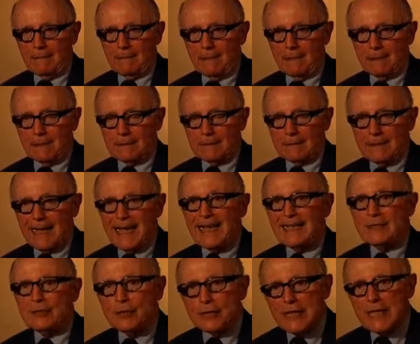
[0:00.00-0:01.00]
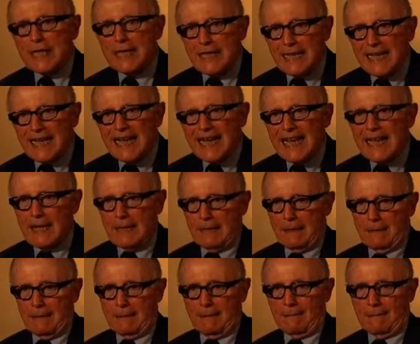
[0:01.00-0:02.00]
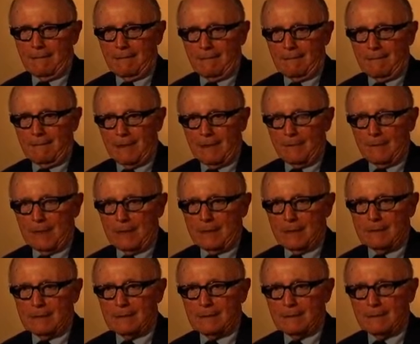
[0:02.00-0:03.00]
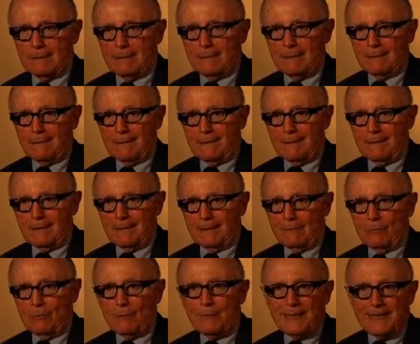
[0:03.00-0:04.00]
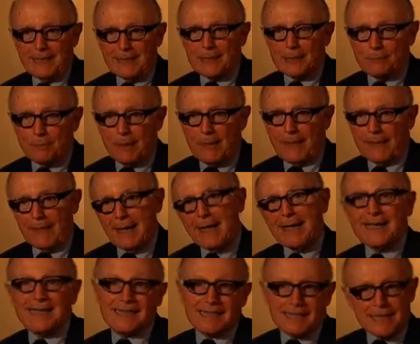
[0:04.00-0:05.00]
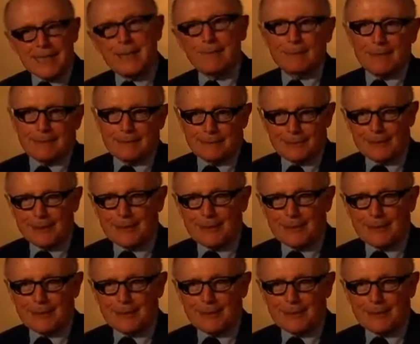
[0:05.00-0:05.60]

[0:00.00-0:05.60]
is a GE image will be displayed on a Siemens